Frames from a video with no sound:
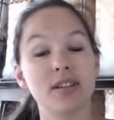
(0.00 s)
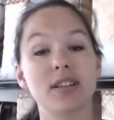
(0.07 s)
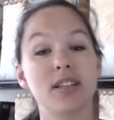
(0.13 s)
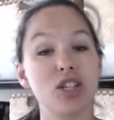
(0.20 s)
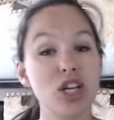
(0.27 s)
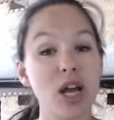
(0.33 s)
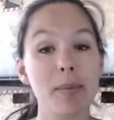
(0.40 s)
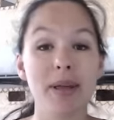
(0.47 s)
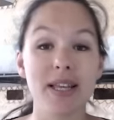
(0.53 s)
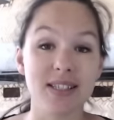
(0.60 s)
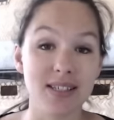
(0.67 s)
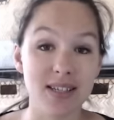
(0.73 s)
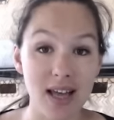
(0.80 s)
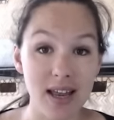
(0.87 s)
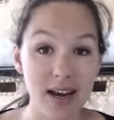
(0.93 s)
The shop is
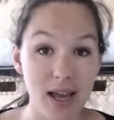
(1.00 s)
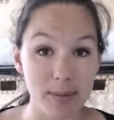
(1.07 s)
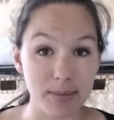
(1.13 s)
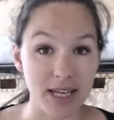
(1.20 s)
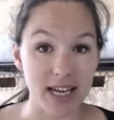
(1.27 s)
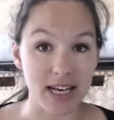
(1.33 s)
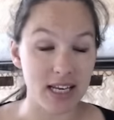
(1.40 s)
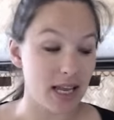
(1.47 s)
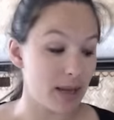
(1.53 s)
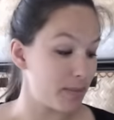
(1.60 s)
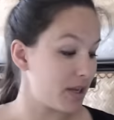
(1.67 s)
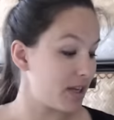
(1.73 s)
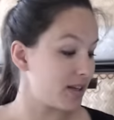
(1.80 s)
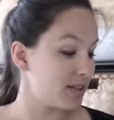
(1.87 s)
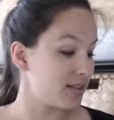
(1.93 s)
not updated yet,
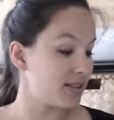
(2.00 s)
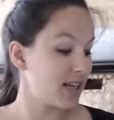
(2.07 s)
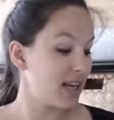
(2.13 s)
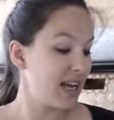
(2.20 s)
because